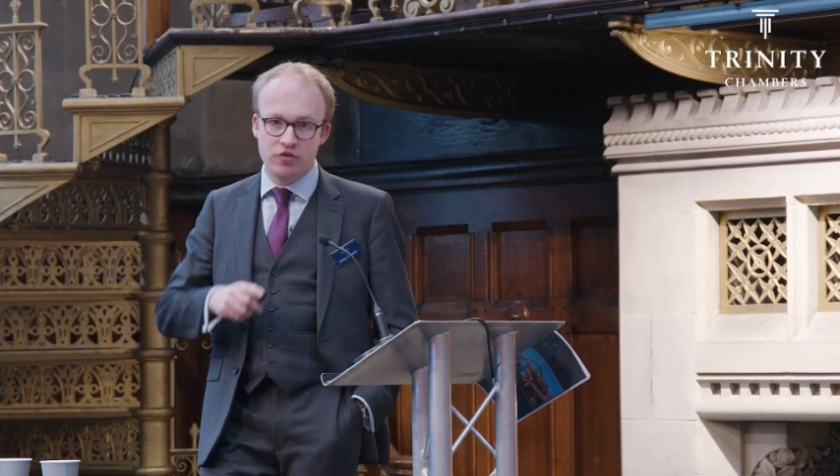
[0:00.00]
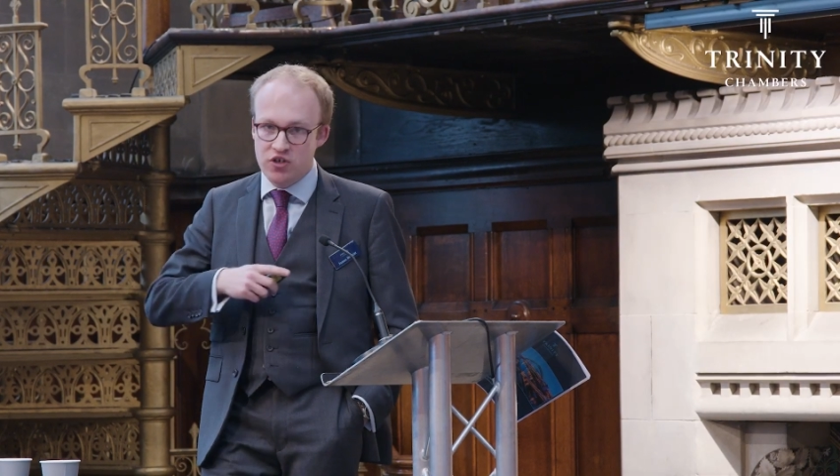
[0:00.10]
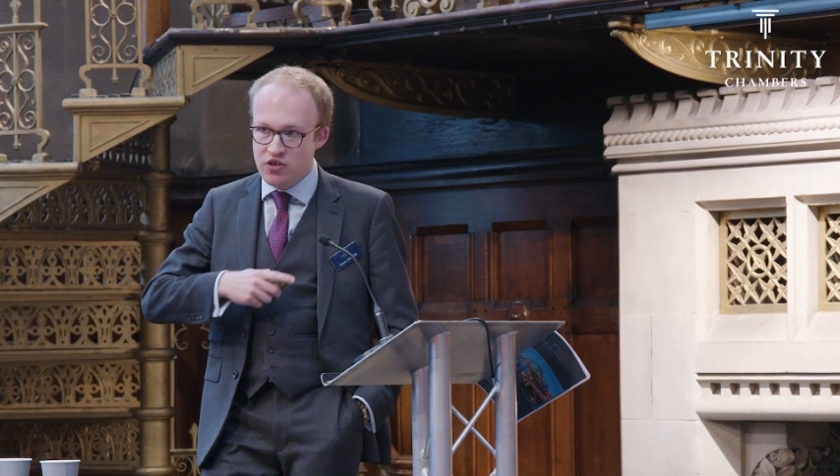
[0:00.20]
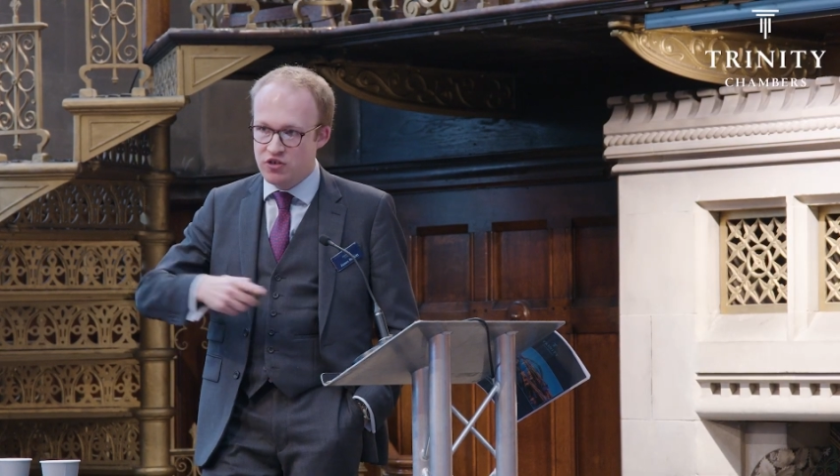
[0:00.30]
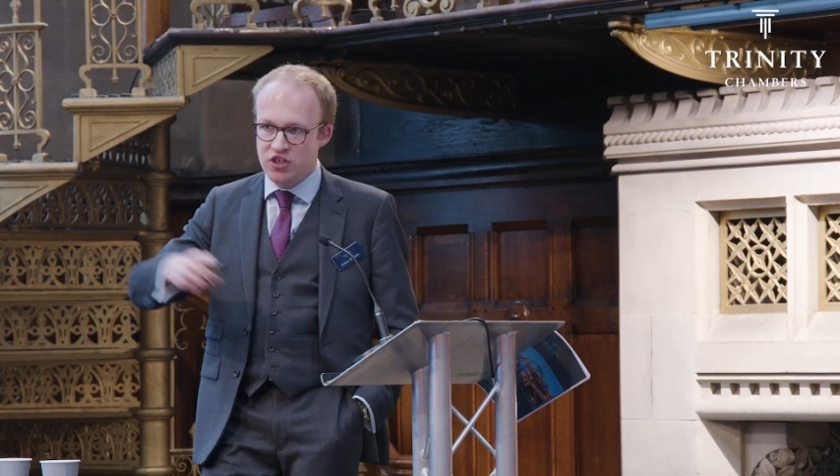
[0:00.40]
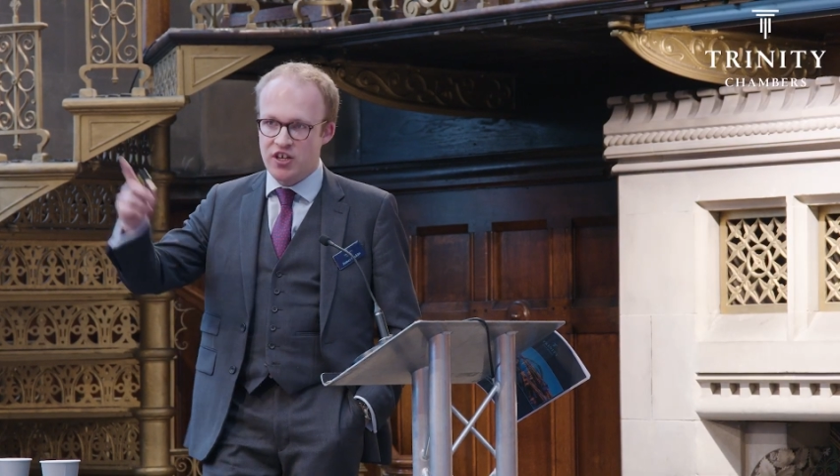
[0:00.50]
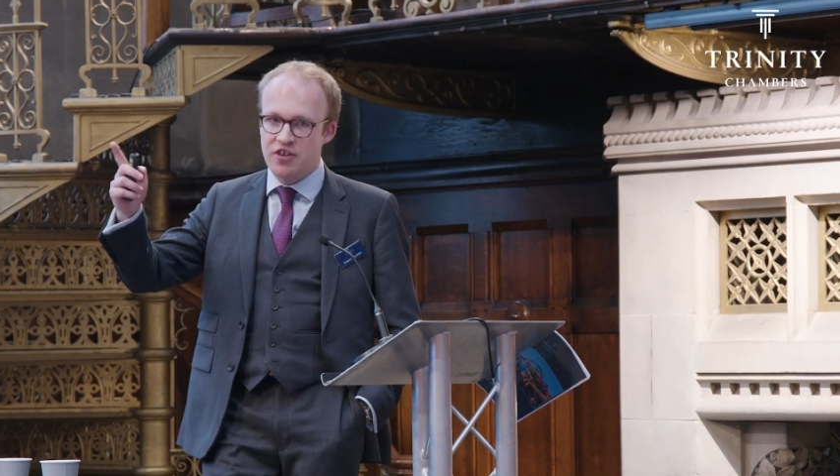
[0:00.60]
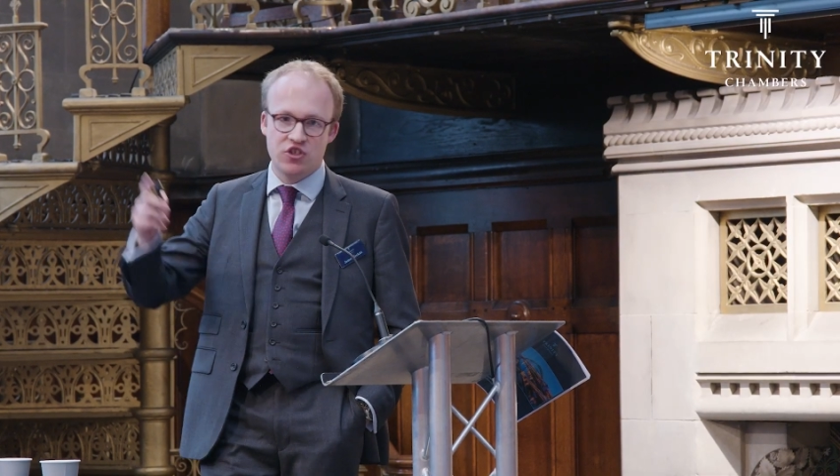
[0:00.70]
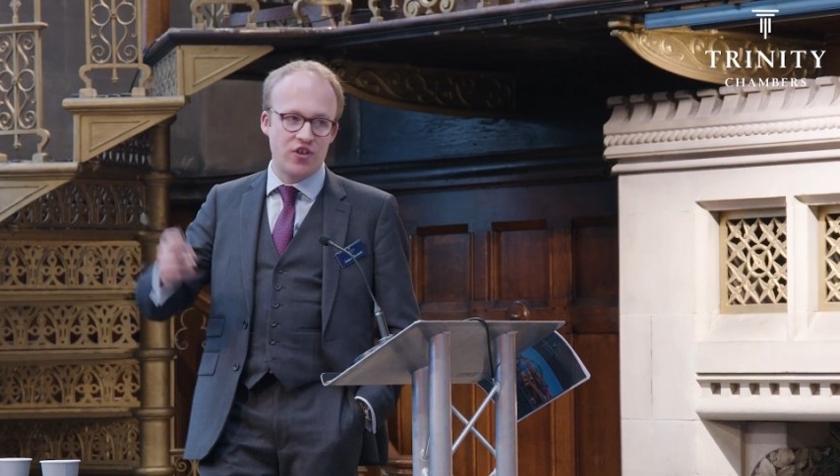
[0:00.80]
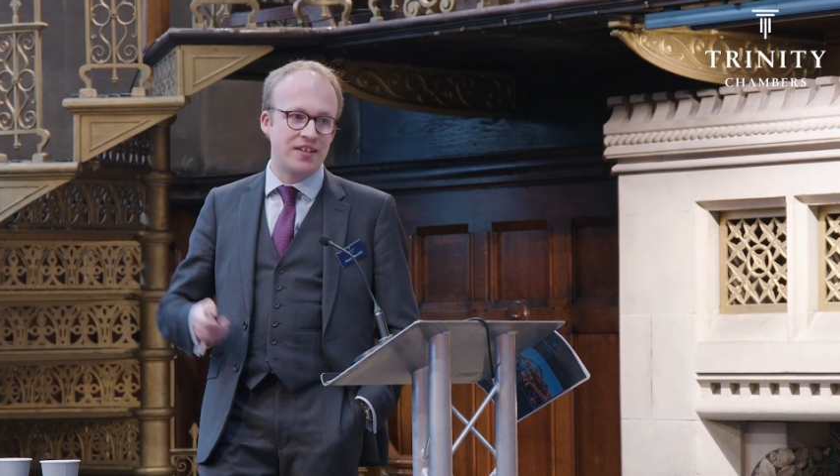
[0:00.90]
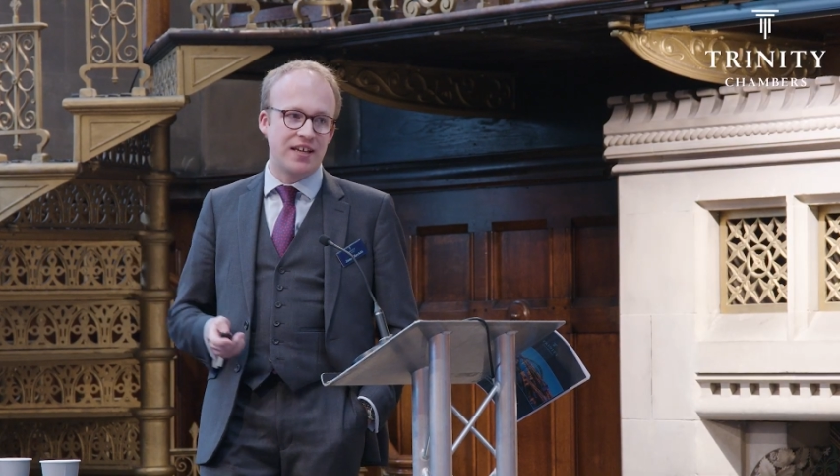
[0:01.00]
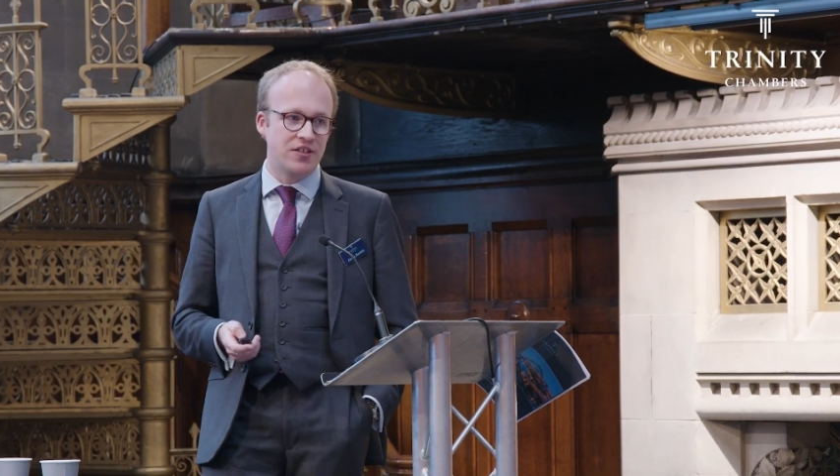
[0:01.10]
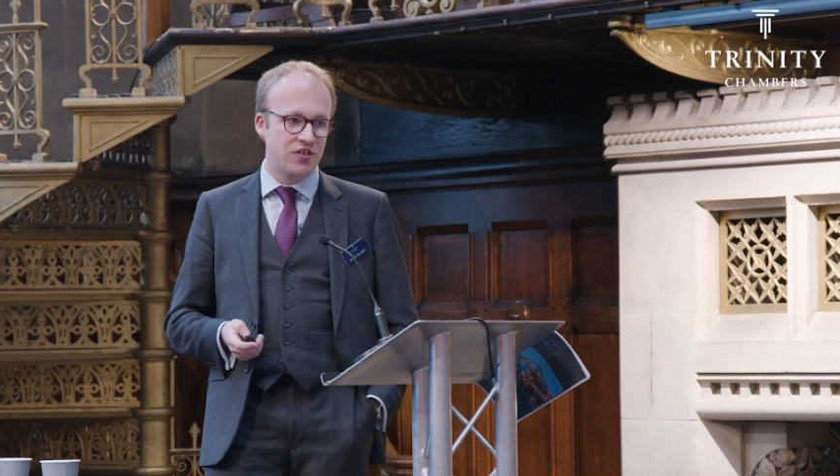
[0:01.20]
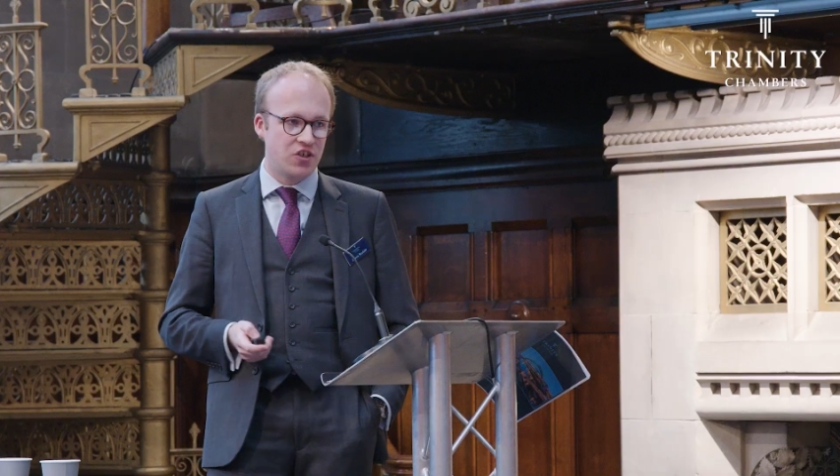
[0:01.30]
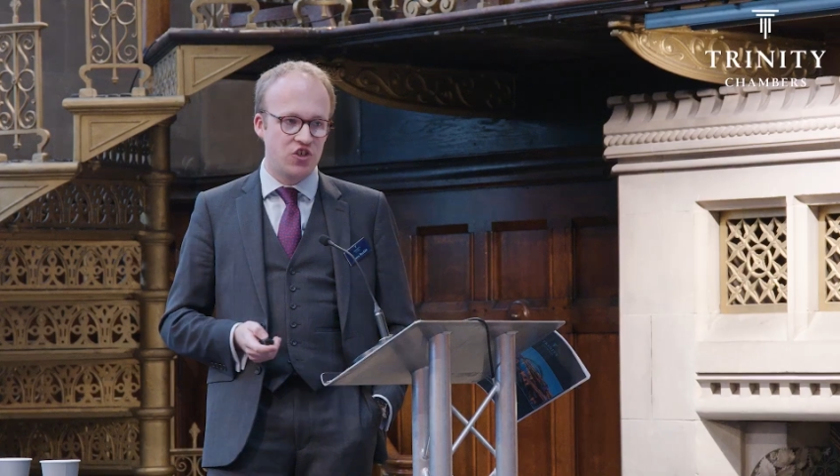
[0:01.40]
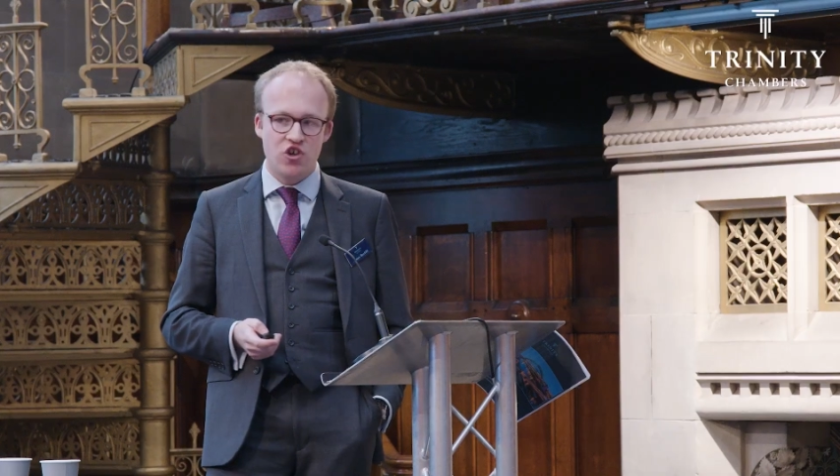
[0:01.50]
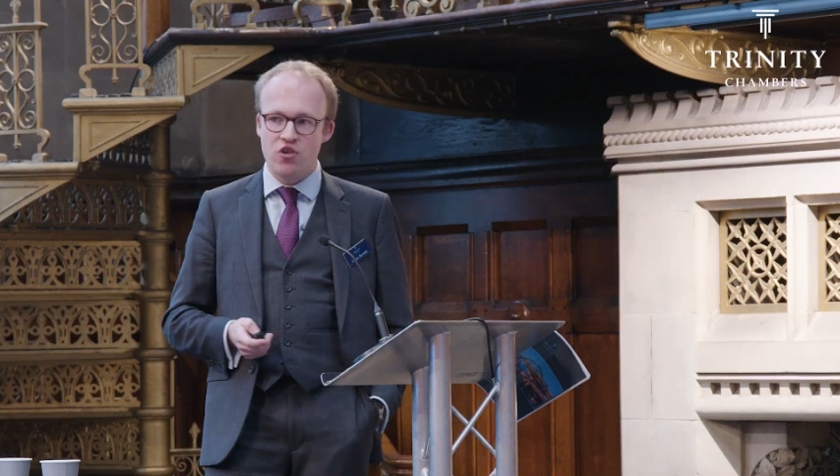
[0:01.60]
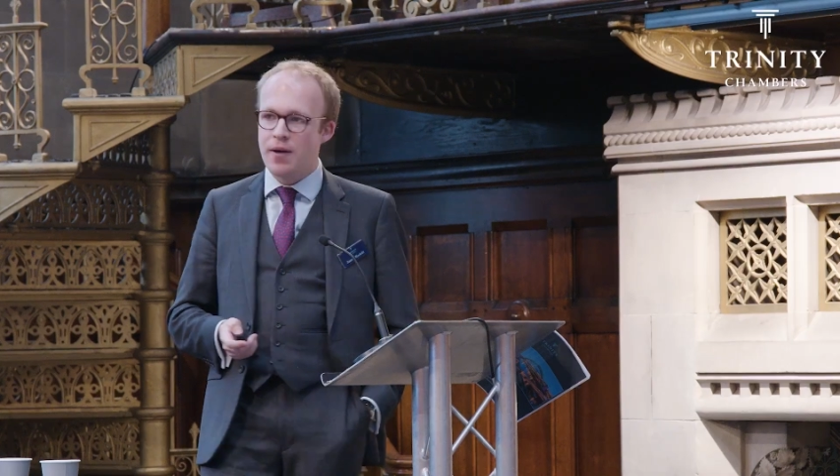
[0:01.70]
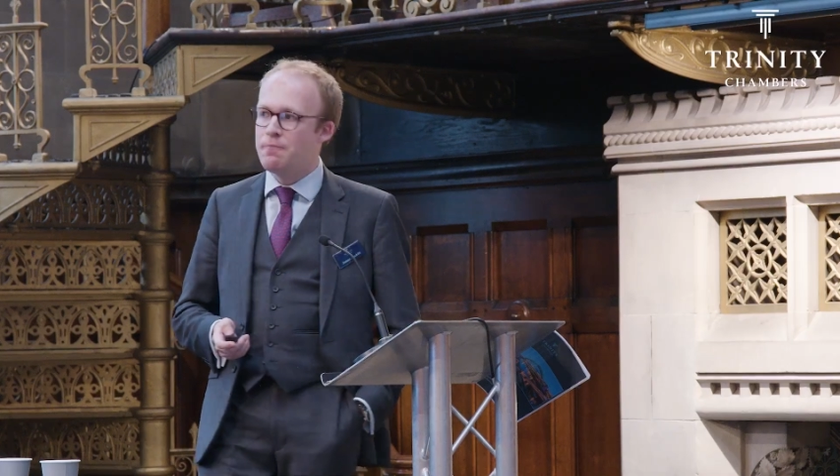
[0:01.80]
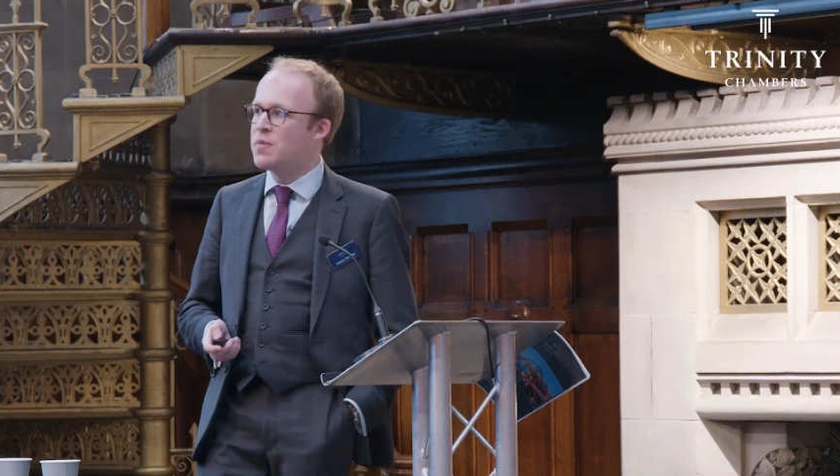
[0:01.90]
You can just go straight against the insurer.